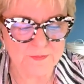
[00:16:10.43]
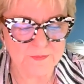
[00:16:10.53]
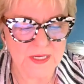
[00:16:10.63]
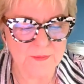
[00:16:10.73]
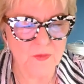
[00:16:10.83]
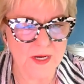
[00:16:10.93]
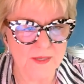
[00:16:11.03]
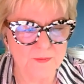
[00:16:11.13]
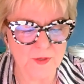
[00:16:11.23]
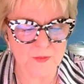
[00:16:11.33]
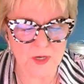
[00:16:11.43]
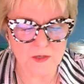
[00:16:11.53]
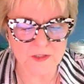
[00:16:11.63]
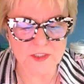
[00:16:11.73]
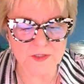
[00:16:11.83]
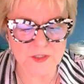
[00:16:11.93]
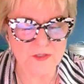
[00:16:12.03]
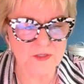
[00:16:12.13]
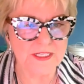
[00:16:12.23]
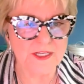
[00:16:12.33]
Number one, promote your
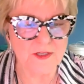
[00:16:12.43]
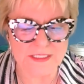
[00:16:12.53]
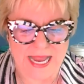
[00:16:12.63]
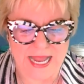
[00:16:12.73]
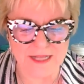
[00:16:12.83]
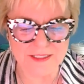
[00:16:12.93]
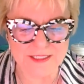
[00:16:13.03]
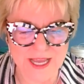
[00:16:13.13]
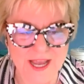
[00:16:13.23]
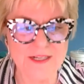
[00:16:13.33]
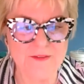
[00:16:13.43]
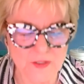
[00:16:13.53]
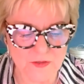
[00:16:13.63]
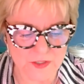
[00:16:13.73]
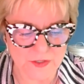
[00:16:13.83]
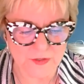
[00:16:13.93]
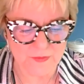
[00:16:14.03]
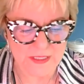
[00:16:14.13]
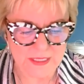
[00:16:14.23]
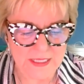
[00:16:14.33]
YouTube videos outside of YouTube.
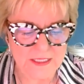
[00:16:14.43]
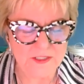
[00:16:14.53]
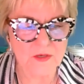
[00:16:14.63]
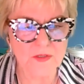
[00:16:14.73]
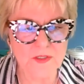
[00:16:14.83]
So